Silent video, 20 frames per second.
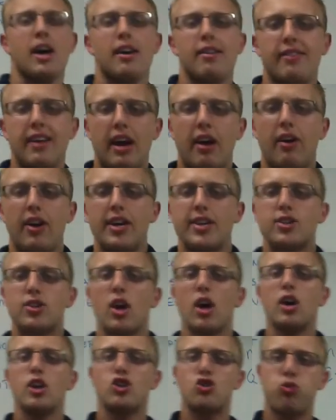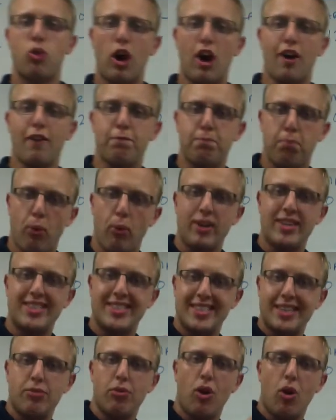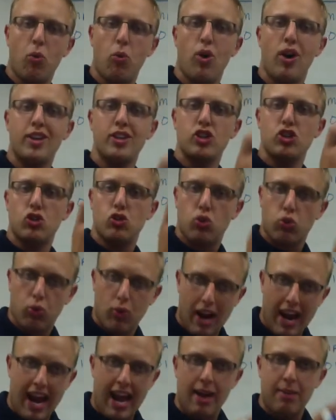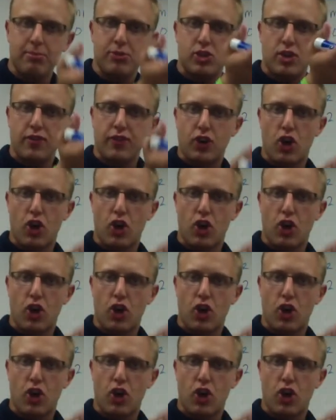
there is 12.01 grams of